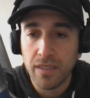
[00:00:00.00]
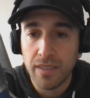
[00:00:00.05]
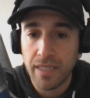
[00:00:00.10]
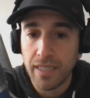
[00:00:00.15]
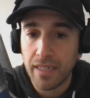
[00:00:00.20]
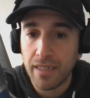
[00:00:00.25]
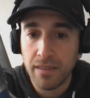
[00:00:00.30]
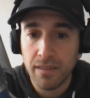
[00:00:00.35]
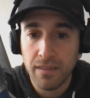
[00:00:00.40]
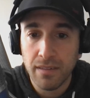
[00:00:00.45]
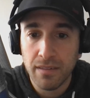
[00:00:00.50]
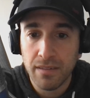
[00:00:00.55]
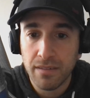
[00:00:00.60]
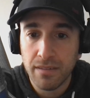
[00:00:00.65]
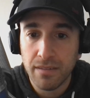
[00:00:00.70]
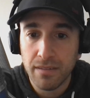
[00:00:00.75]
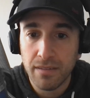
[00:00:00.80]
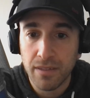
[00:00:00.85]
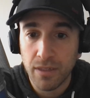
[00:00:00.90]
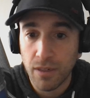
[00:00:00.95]
then
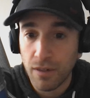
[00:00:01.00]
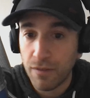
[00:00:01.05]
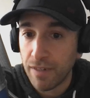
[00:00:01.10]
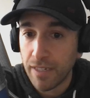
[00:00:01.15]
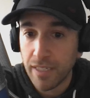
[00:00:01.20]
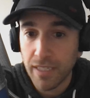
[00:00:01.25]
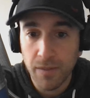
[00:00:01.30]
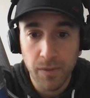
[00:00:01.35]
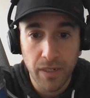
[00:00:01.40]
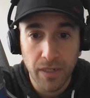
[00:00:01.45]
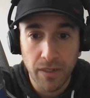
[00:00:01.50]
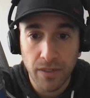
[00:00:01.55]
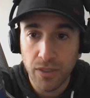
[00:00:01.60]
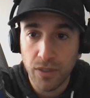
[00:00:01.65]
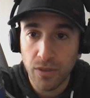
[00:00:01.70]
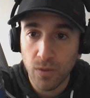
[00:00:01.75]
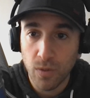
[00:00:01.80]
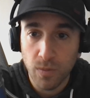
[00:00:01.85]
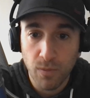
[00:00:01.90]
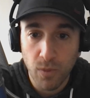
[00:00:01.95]
go find someone else
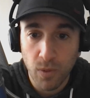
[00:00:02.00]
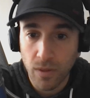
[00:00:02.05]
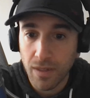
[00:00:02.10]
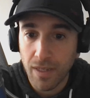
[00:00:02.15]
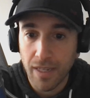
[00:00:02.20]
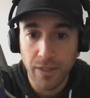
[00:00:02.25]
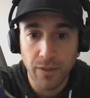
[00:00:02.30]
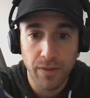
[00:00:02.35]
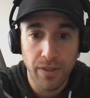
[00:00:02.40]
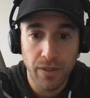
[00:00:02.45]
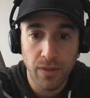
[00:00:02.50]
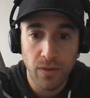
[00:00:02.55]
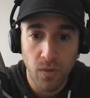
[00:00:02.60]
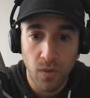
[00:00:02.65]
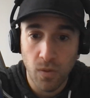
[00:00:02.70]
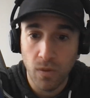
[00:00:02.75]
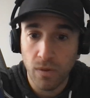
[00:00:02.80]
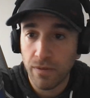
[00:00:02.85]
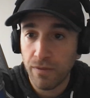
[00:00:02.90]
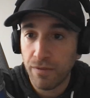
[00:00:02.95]
who are more aligned with you
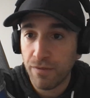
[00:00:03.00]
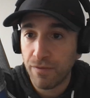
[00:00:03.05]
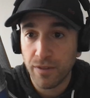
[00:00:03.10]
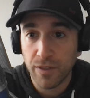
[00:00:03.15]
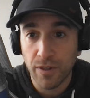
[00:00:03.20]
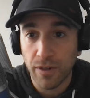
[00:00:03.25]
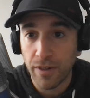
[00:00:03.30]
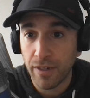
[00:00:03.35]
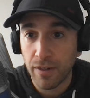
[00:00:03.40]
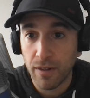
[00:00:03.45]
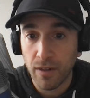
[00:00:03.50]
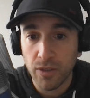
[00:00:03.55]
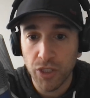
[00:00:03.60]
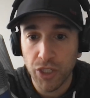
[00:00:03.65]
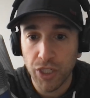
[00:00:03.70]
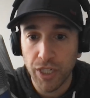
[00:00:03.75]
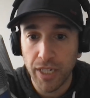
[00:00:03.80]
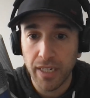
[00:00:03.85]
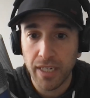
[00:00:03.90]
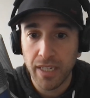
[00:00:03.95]
or start your own
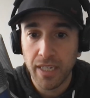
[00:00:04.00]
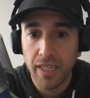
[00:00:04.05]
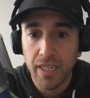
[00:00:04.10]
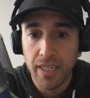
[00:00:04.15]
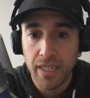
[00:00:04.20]
shit.